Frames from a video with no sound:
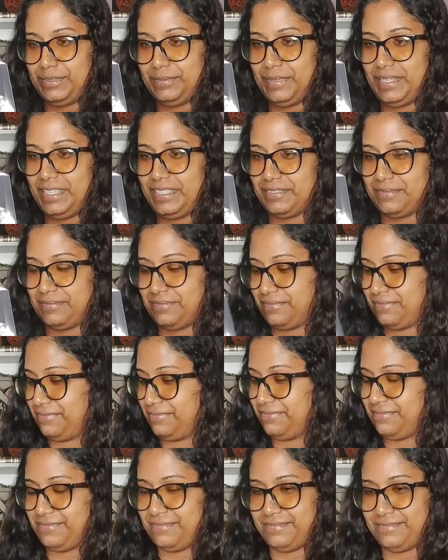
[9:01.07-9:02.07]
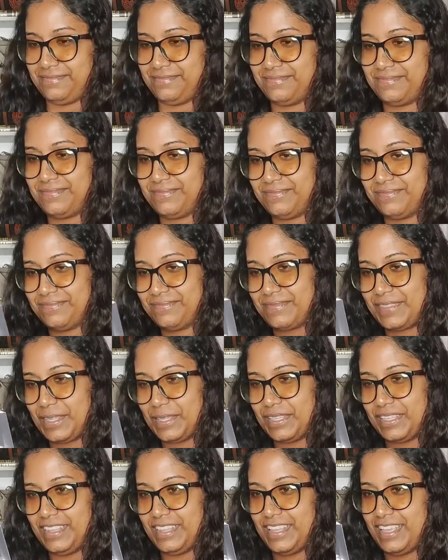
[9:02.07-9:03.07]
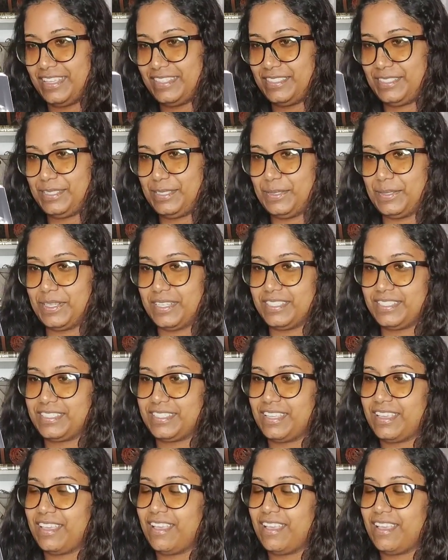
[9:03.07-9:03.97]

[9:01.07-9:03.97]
man. Let's do this.